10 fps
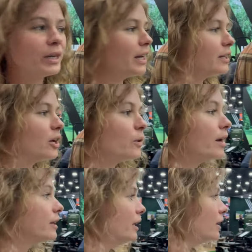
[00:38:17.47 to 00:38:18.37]
We had no
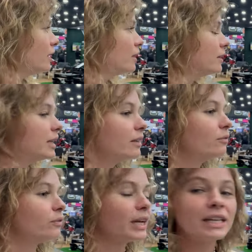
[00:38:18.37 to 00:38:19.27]
idea the
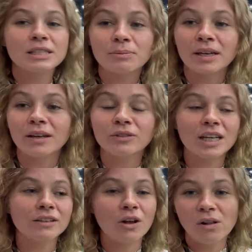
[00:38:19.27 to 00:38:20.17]
advancement of
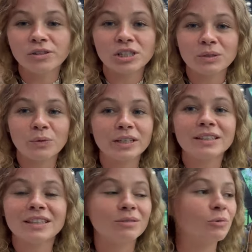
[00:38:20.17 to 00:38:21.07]
technology with
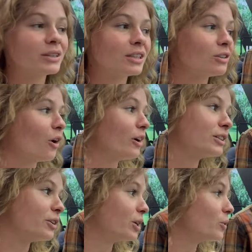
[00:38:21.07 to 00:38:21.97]
with the
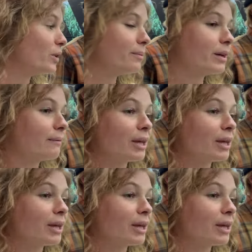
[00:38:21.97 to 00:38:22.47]
lawn care equipment.